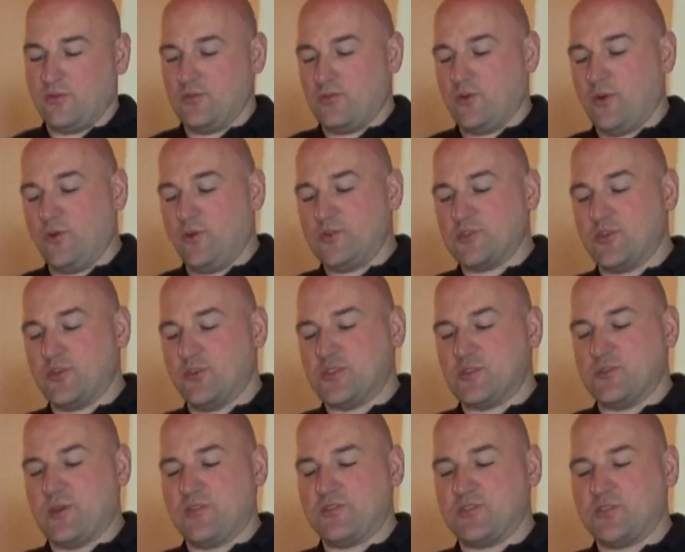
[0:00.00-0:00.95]
always good
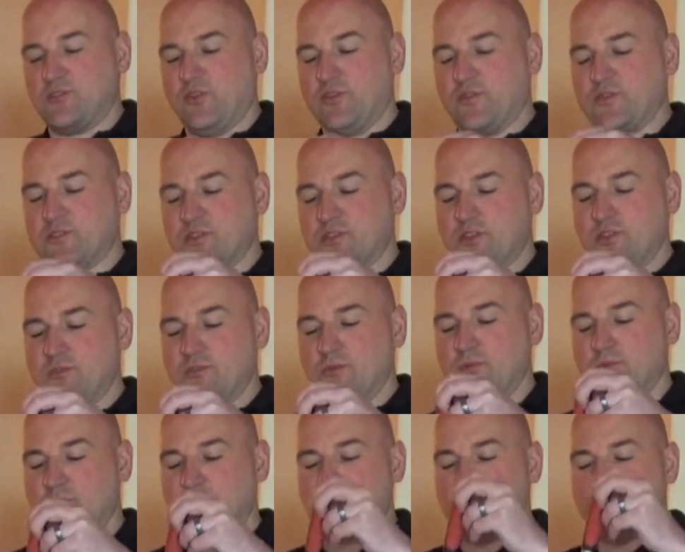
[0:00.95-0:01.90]
to have stuff to
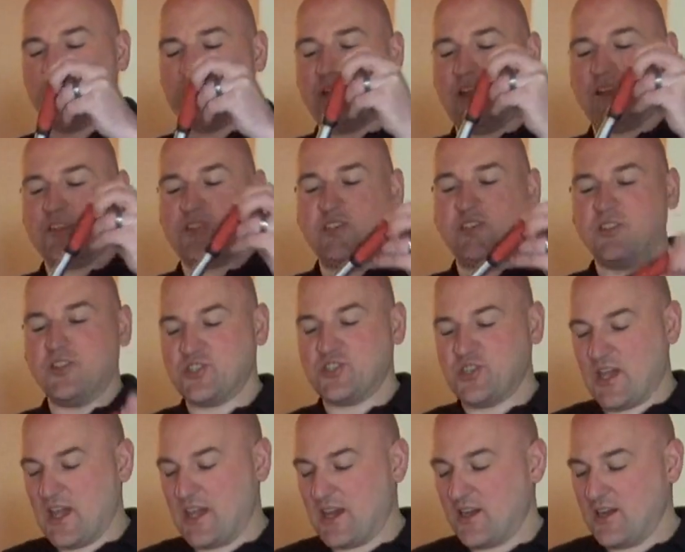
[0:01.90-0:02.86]
tension the
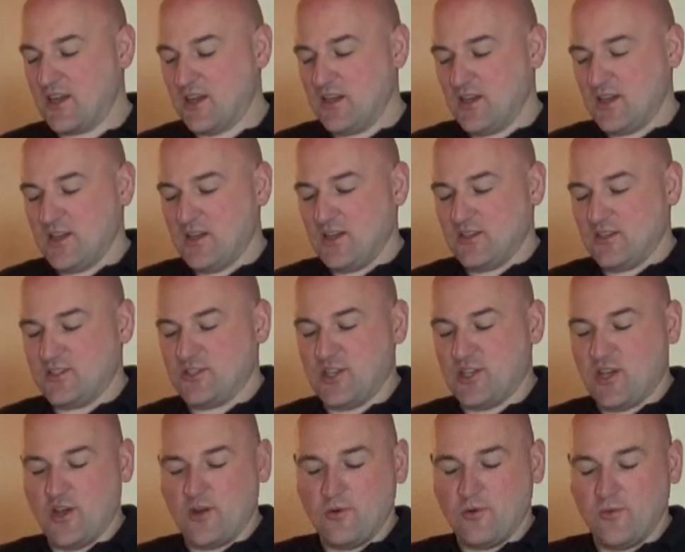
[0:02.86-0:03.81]
chain.
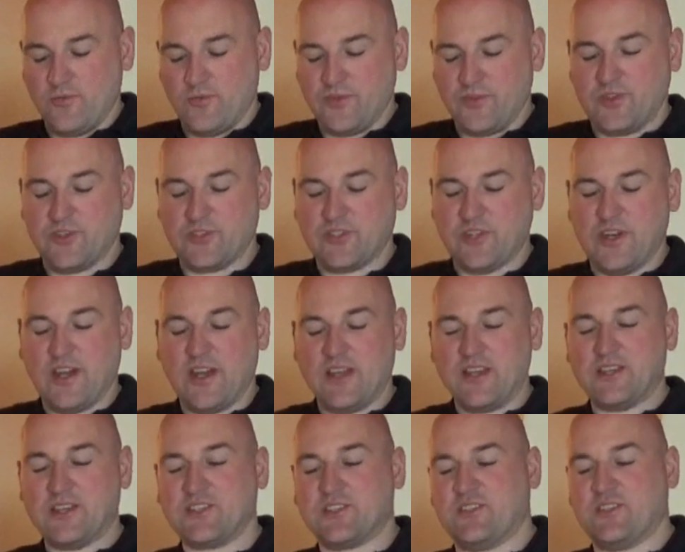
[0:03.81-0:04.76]
So just a
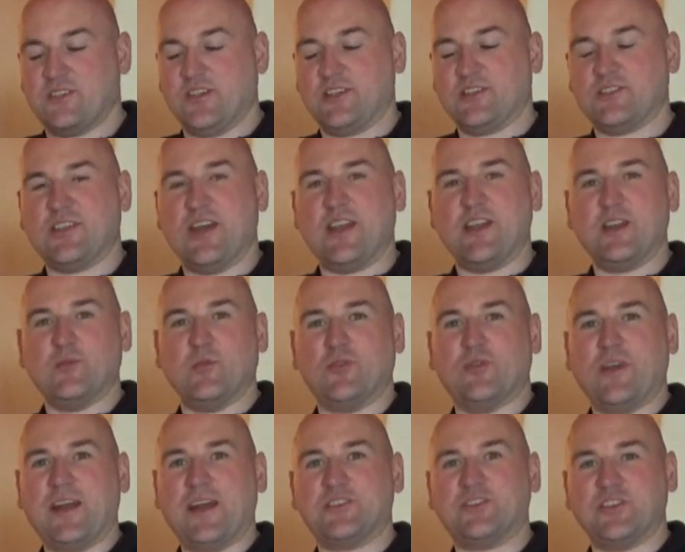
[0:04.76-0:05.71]
nice extendable
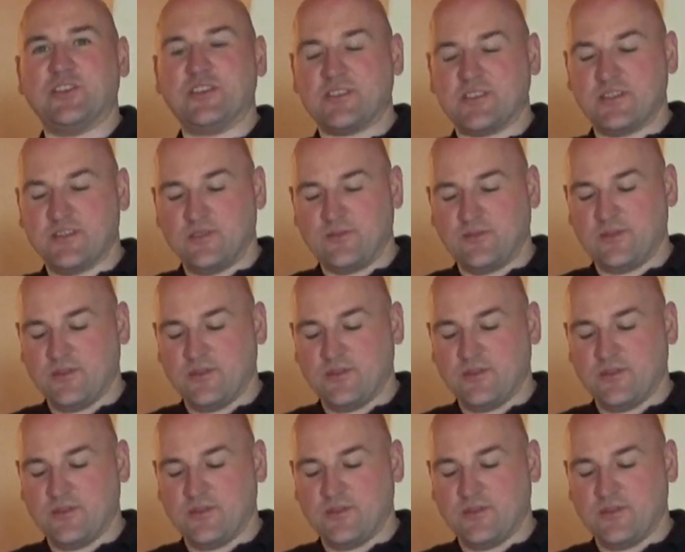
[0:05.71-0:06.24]
ratchet.